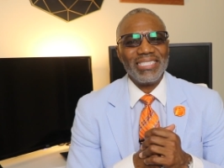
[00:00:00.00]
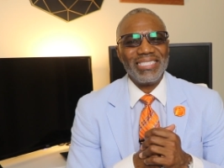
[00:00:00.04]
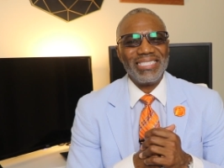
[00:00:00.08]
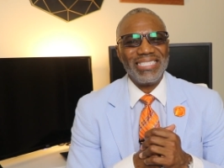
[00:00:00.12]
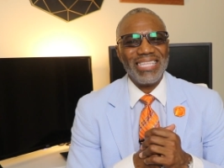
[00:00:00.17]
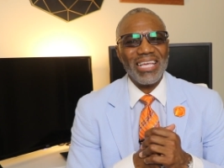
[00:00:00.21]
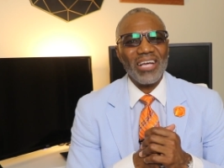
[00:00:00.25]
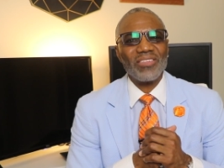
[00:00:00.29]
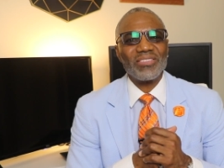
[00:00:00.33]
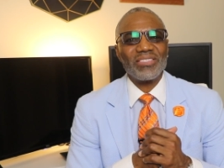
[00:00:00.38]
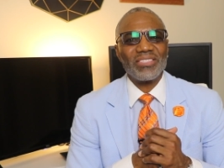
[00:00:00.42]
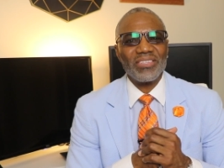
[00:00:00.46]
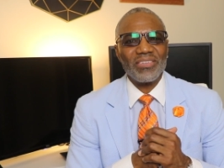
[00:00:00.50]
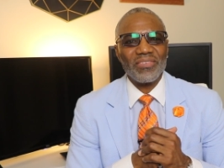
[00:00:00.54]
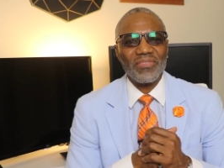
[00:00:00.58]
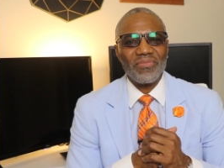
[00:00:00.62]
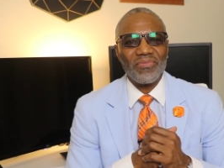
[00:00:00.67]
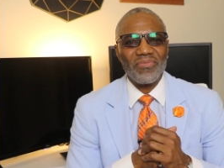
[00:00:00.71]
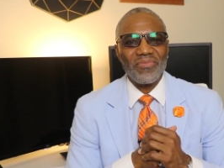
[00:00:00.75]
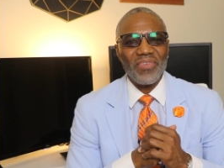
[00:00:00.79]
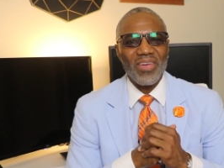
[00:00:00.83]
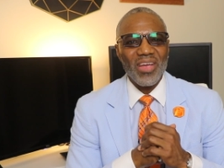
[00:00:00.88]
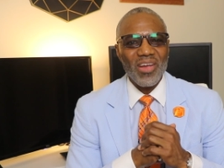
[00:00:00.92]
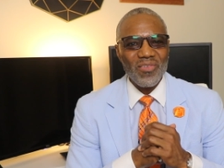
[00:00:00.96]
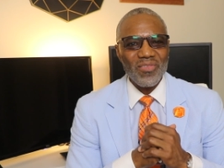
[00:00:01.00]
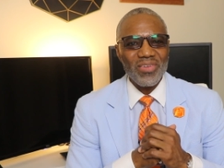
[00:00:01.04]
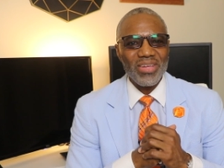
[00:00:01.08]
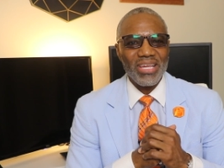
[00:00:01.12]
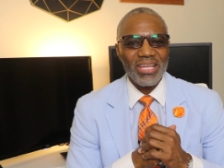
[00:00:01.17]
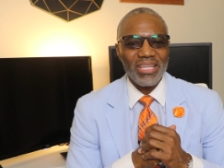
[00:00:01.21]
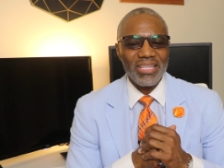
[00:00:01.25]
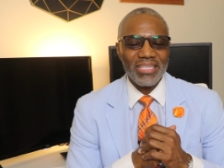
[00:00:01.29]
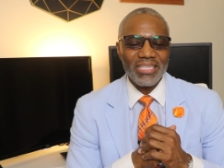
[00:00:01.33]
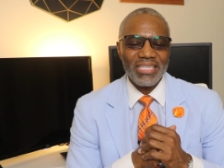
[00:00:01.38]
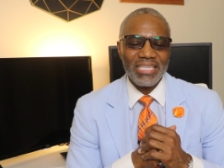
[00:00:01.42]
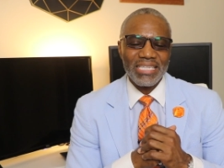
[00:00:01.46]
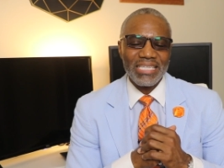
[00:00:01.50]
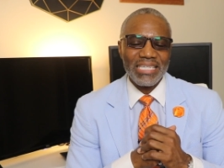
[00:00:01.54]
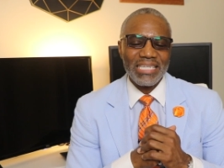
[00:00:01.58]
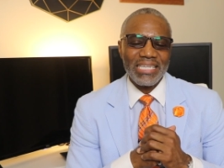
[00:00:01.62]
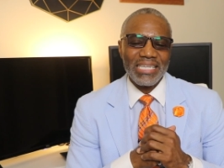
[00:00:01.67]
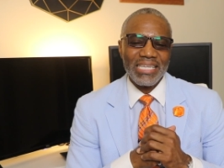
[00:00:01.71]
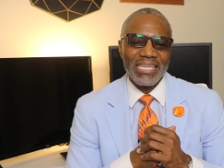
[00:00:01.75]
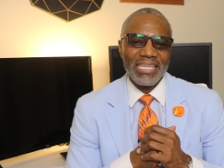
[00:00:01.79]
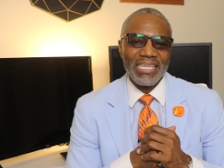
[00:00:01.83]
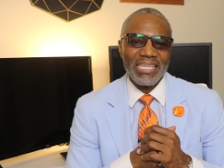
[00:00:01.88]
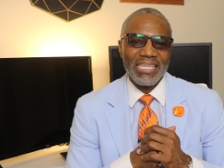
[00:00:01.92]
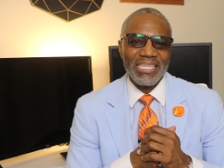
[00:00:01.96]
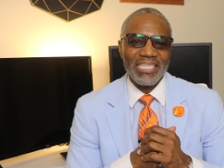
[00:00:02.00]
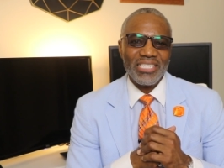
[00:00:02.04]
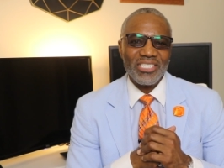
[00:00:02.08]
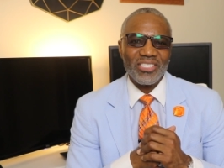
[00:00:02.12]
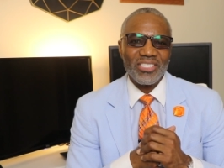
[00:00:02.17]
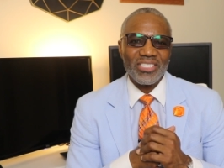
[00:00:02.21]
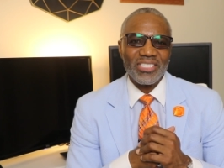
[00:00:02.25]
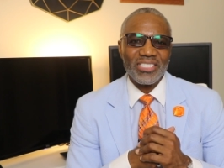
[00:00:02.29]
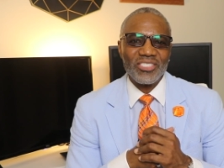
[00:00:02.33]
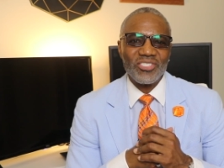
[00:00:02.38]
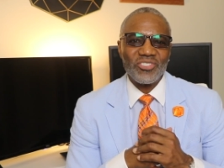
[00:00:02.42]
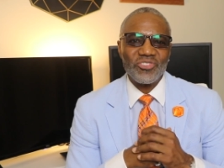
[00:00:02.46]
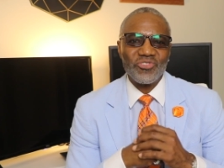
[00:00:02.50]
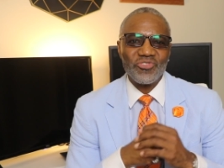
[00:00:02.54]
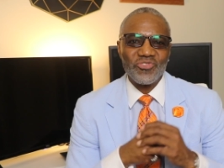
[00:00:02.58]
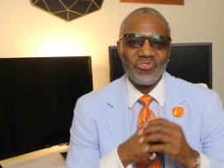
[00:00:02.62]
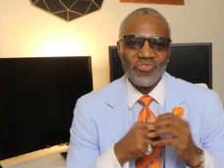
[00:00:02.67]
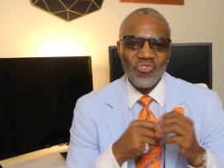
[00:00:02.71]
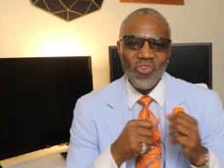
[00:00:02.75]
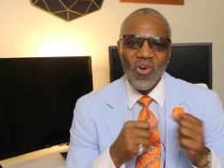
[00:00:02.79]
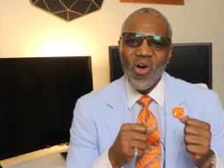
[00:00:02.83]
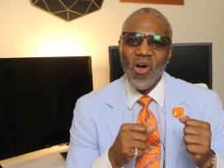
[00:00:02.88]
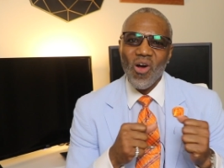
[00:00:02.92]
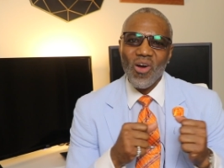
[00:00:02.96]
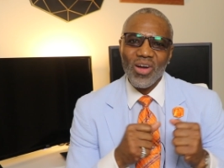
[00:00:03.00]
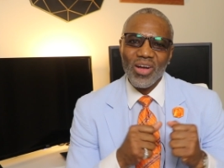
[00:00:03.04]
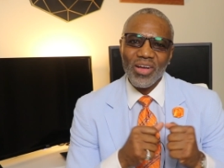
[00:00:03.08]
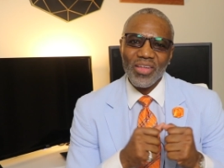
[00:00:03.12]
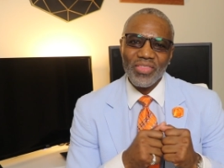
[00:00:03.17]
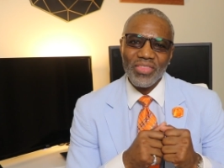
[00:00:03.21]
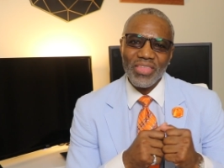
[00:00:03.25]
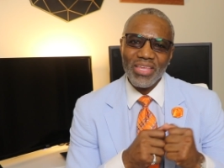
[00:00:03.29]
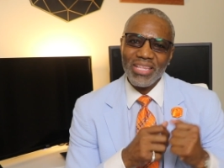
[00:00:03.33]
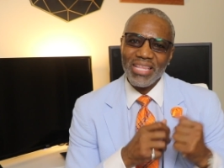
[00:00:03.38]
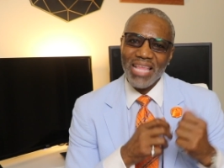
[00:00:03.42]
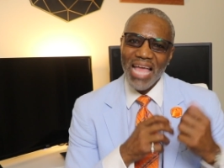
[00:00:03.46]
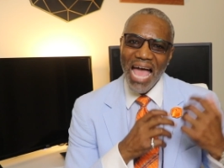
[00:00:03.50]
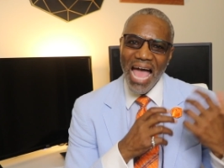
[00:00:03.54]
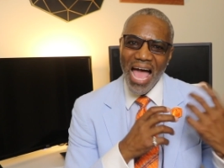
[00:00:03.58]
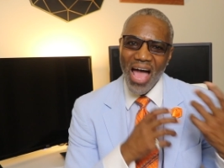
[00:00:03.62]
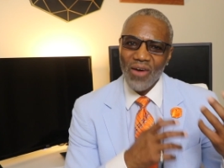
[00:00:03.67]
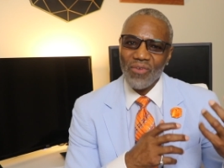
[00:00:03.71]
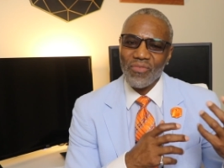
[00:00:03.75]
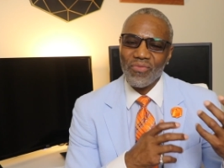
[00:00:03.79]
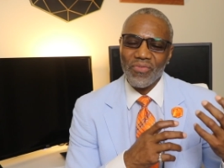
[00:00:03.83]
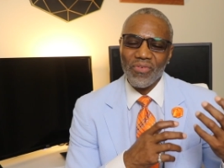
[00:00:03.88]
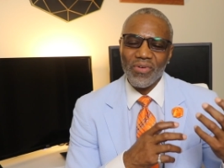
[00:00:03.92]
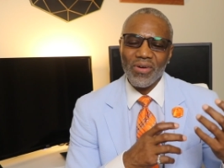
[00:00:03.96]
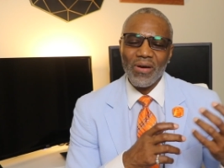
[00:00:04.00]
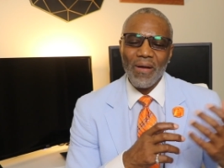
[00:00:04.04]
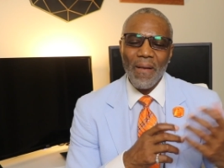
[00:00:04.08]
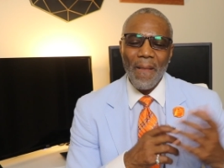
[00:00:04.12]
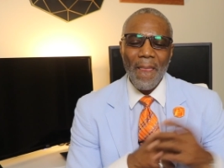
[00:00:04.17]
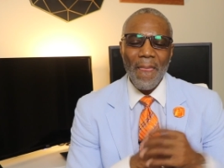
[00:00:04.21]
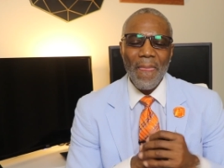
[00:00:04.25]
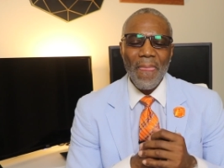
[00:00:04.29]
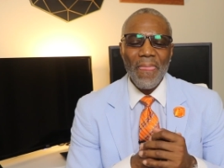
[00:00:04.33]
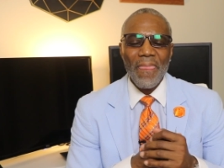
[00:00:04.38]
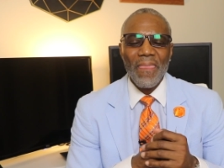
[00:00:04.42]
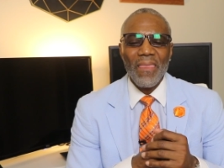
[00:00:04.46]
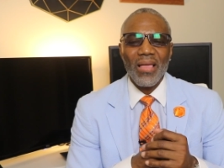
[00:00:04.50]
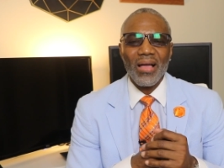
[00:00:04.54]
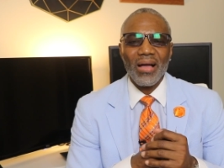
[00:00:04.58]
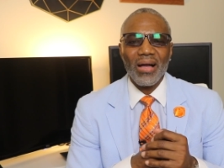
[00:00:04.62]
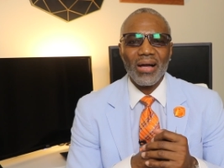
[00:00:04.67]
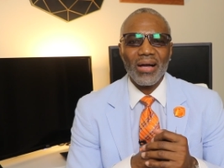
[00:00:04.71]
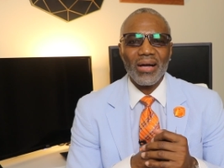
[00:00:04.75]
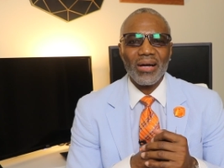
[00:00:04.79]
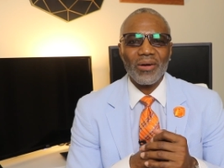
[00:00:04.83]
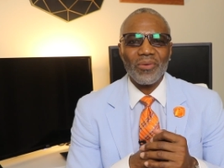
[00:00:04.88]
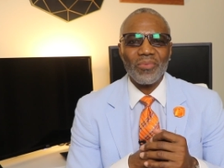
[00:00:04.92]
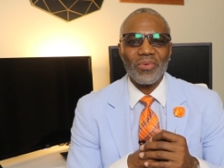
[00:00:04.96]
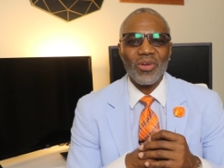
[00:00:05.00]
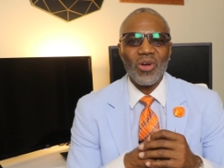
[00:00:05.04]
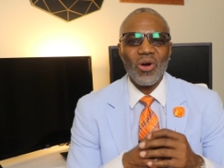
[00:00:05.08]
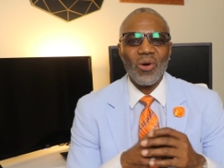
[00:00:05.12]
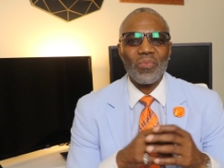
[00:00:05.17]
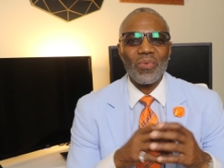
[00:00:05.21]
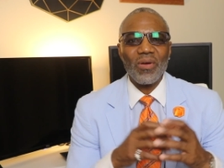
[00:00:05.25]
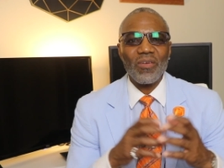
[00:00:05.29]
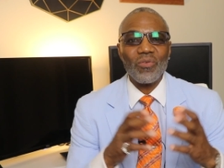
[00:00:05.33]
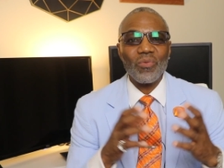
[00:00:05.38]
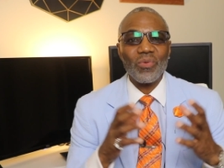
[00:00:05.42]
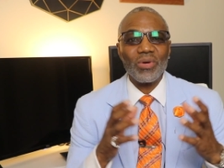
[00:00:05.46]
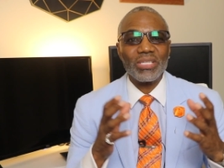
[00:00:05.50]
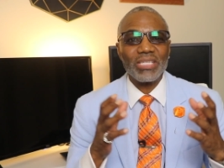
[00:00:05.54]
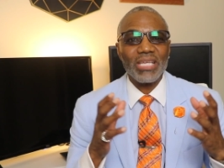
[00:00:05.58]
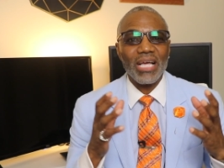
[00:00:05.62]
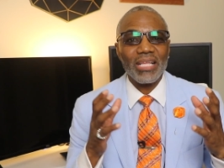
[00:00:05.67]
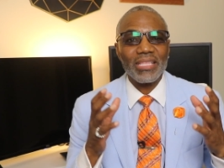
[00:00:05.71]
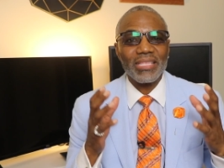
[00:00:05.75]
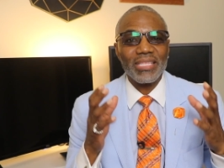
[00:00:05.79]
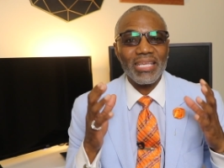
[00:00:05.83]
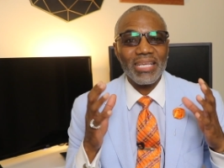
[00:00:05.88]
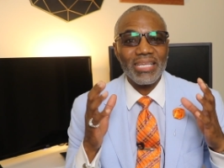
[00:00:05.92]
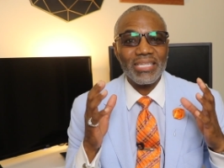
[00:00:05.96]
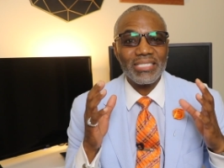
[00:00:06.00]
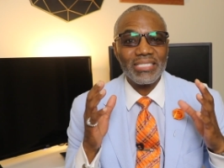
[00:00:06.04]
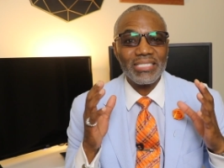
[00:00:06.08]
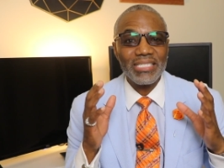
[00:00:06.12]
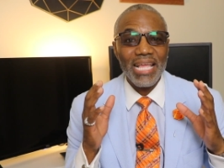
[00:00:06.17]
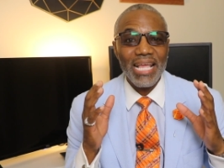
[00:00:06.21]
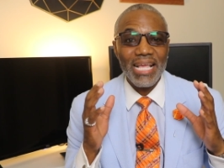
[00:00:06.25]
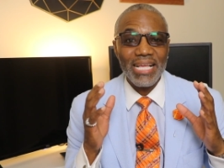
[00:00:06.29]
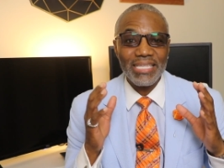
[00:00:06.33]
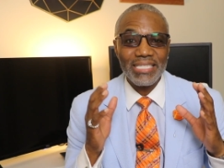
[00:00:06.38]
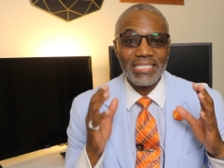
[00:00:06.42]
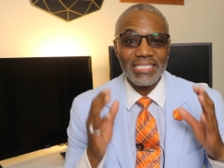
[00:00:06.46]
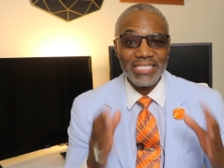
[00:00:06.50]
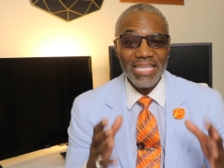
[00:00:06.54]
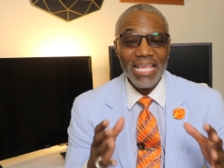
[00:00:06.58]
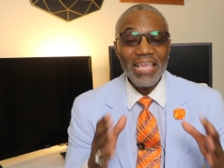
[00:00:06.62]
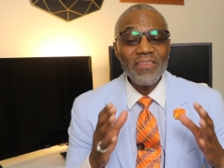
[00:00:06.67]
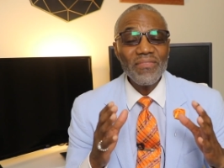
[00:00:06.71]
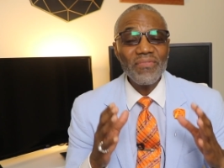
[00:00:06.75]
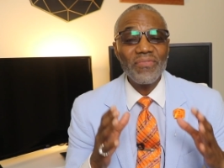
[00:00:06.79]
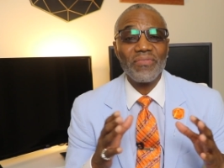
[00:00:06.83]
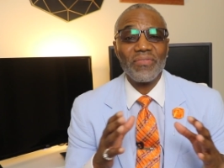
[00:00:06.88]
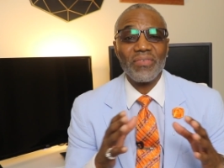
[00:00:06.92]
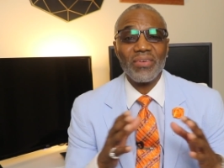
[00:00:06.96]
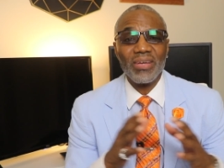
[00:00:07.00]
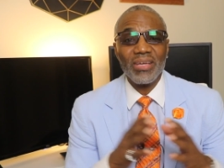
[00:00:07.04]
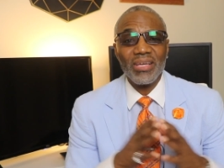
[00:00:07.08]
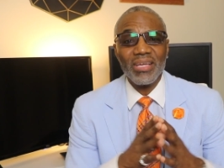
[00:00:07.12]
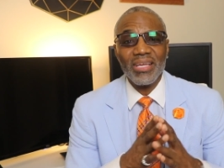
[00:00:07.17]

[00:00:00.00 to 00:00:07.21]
Delta variant is stronger than the alpha. Uh, we hope everyone's out there staying safe,